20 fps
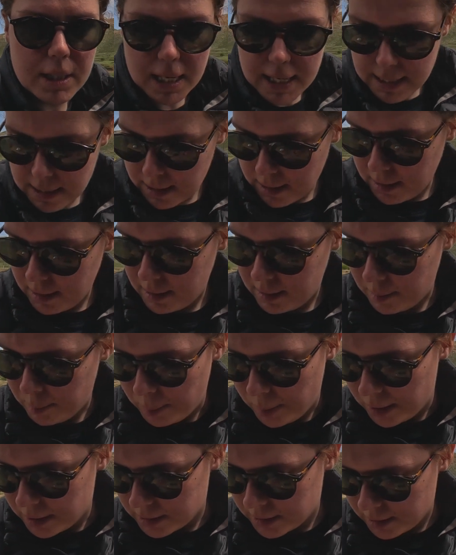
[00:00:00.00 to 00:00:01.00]
like,
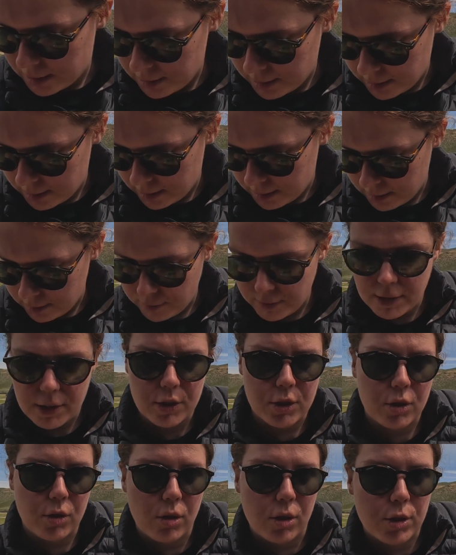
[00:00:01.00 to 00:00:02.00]
but
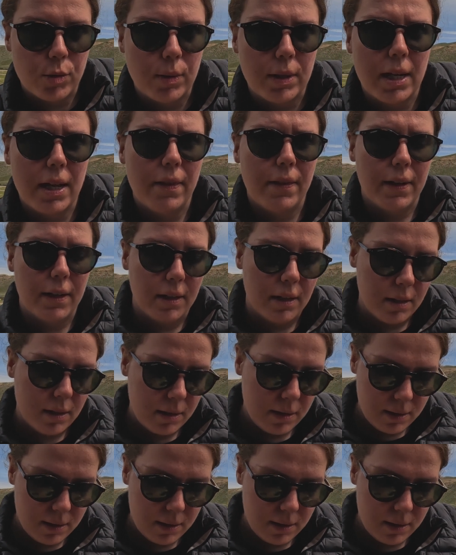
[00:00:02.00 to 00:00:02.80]
fingers crossed we get there